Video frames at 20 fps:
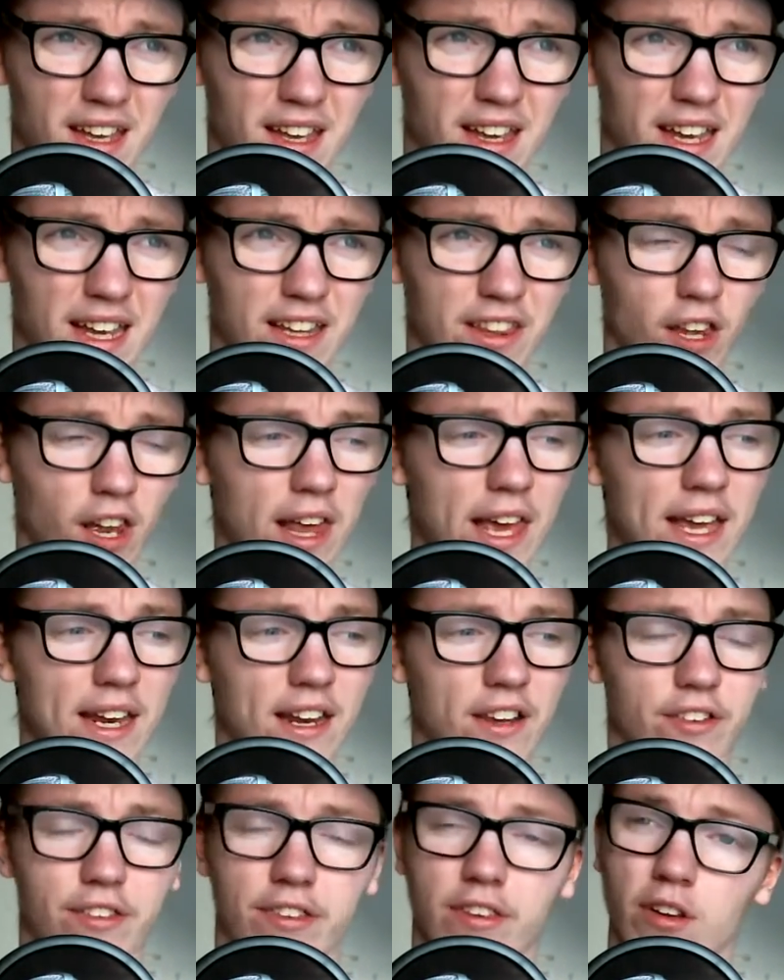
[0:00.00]
in the
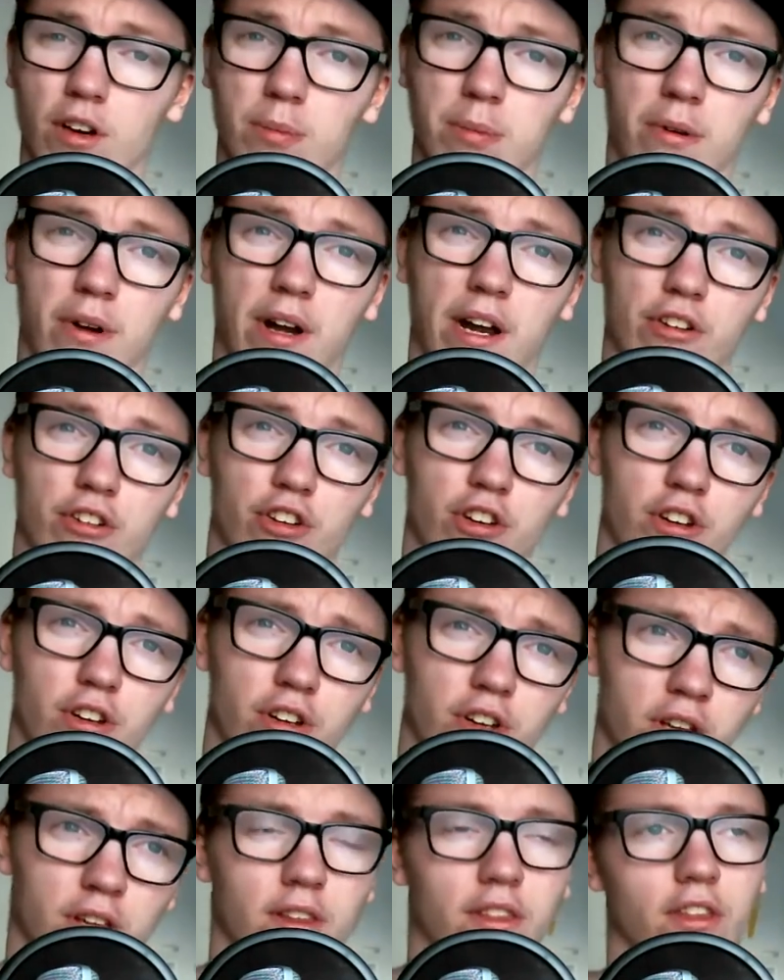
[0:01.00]
latest operation,
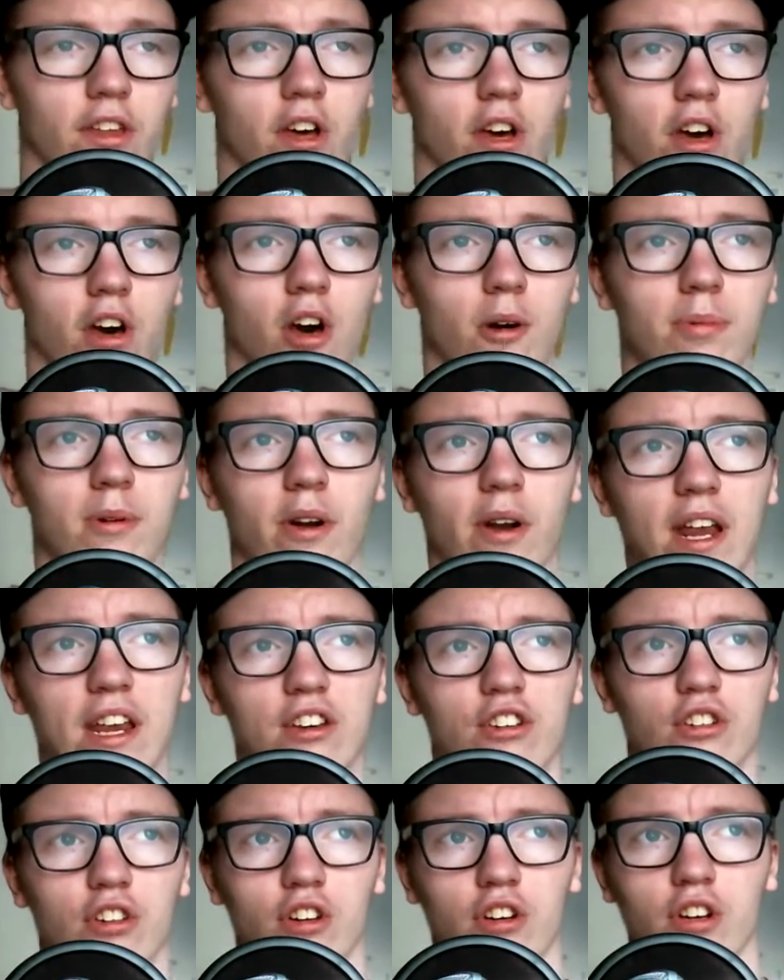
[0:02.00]
the
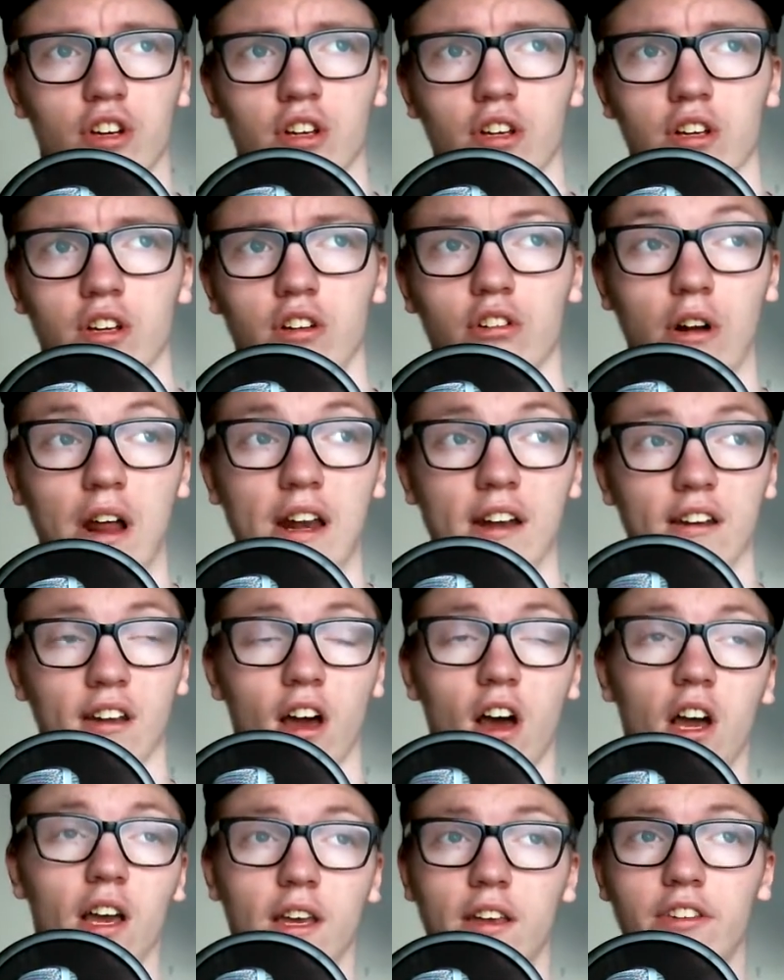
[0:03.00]
Operation Grand
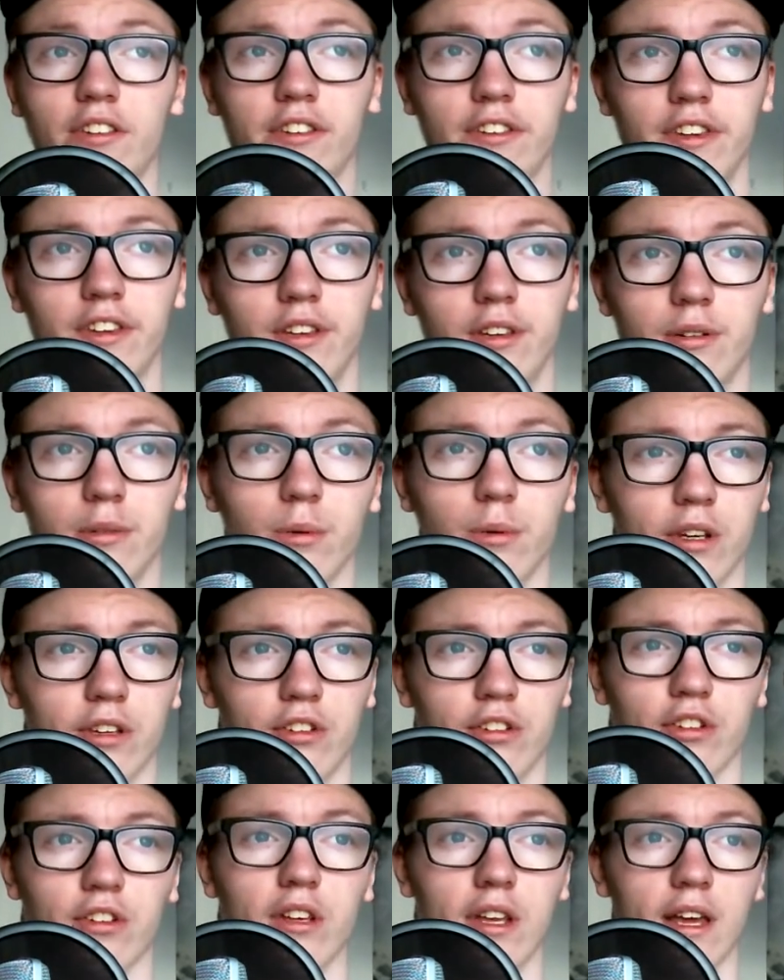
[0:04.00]
Heist,
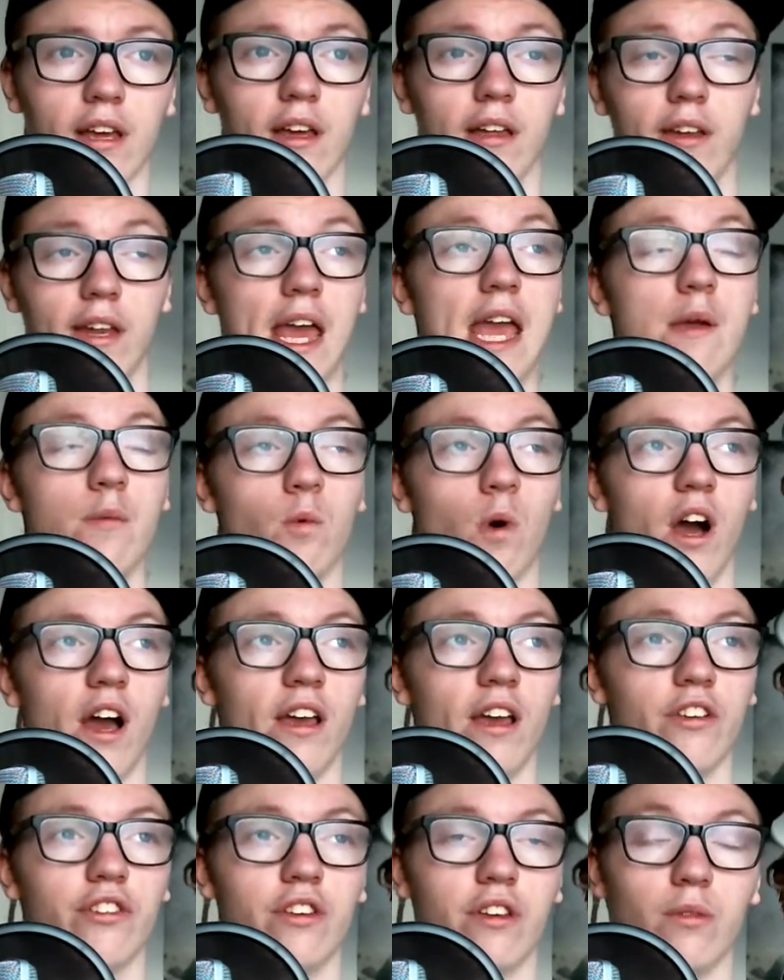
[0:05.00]
which
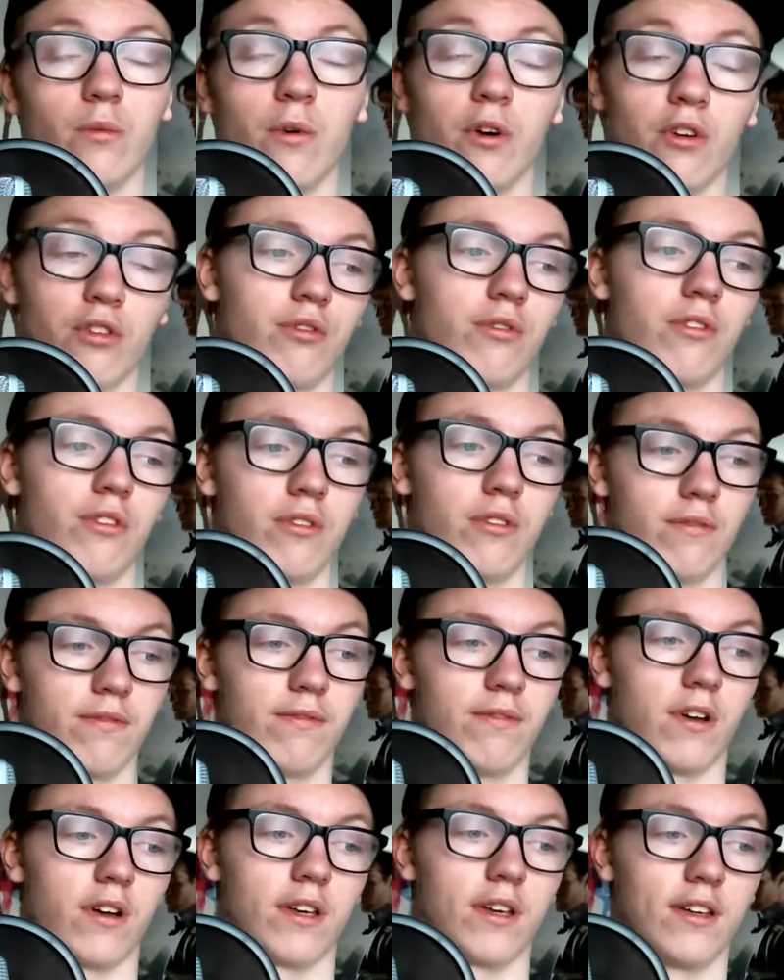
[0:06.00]
name-wise was
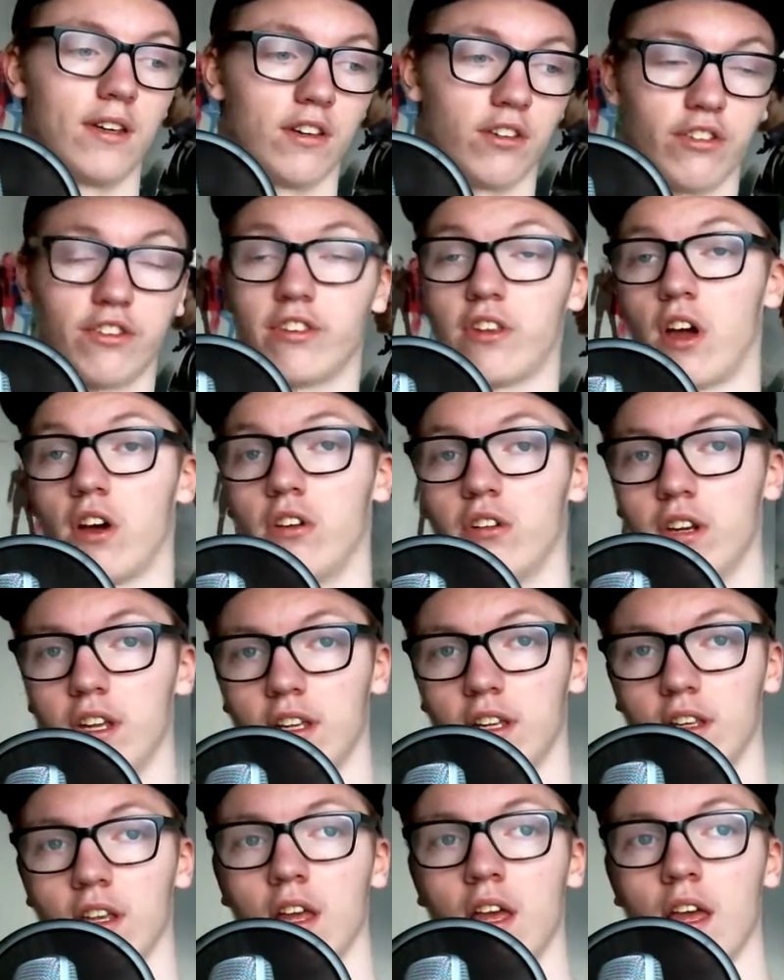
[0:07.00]
fucking
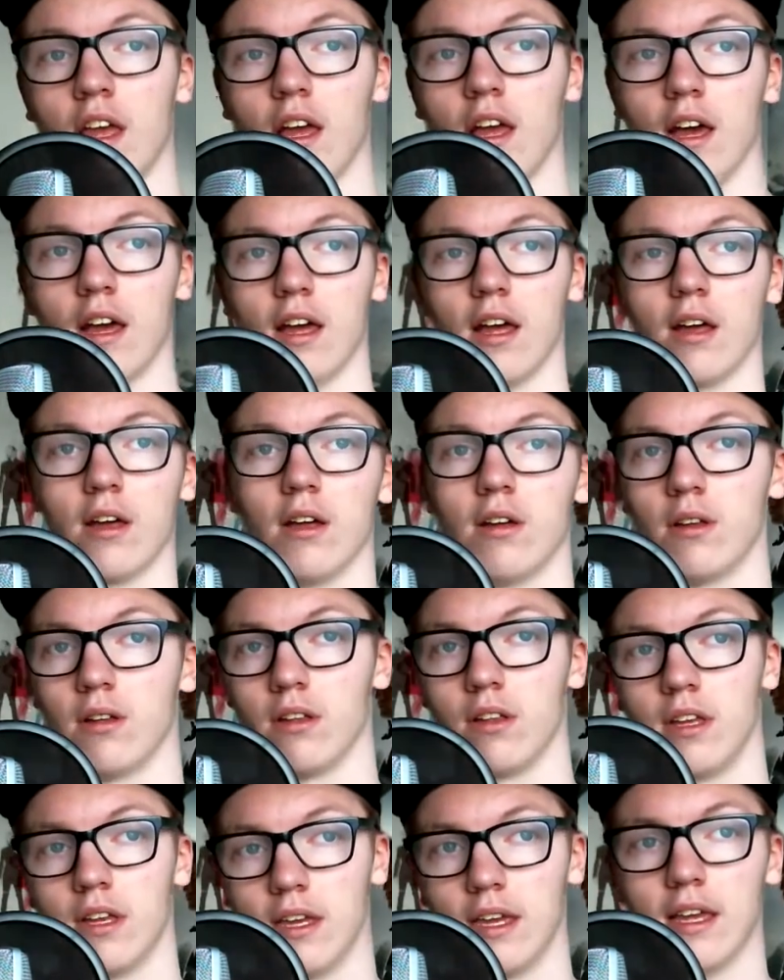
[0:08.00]
astounding,
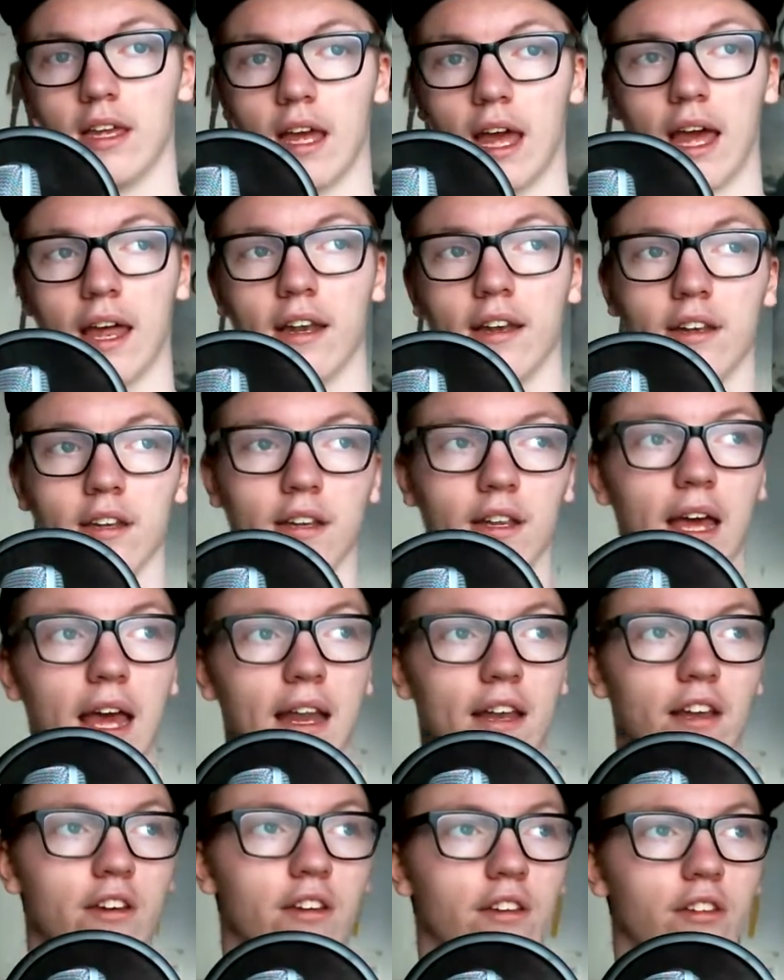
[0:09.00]

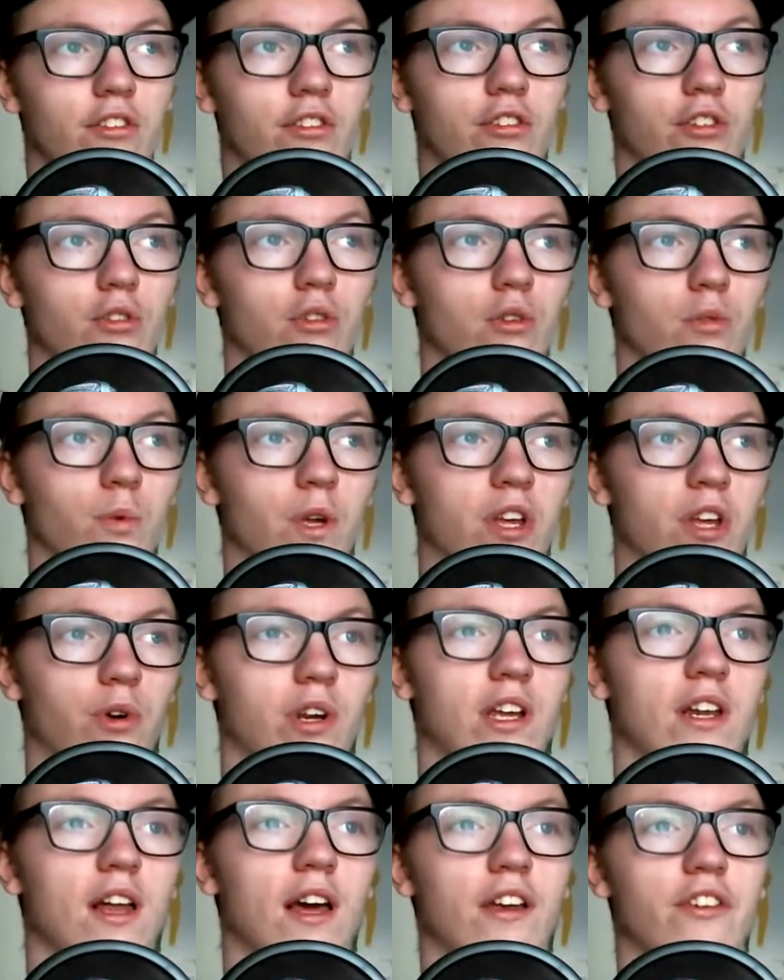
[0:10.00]
and soon we
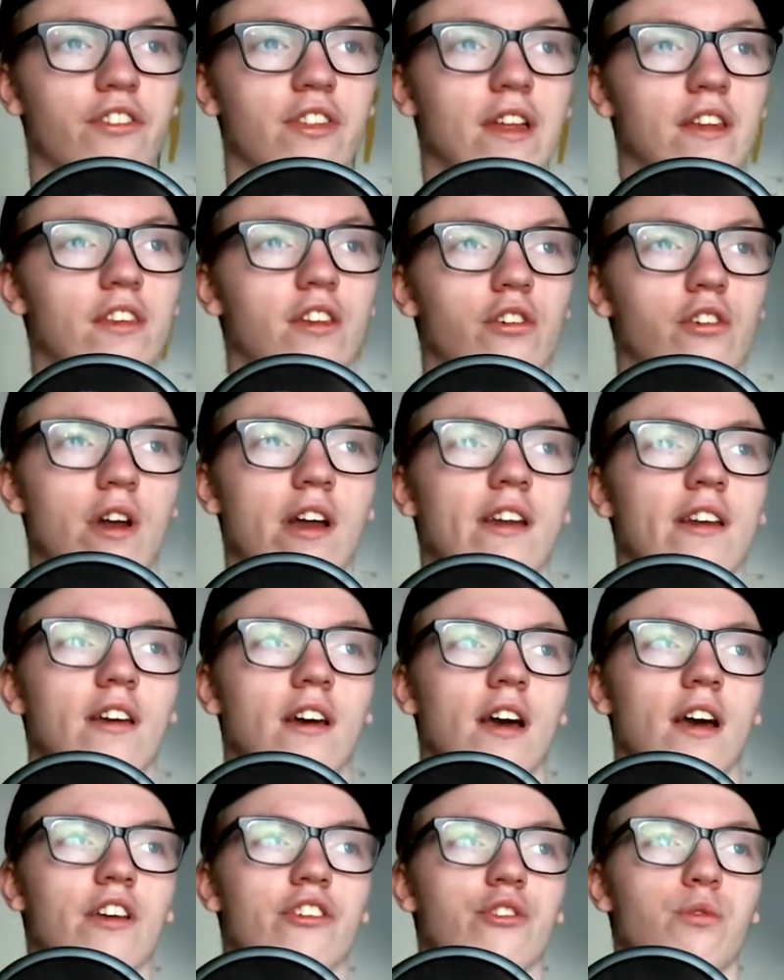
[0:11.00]
realized that the Grand
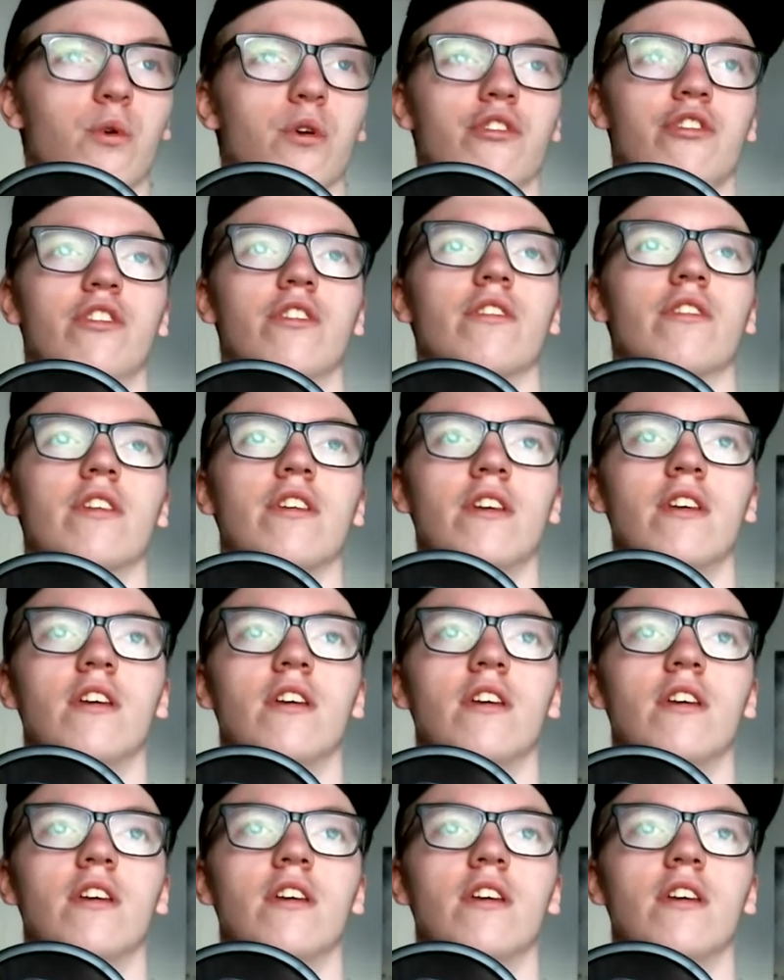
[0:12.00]
Heist wasn't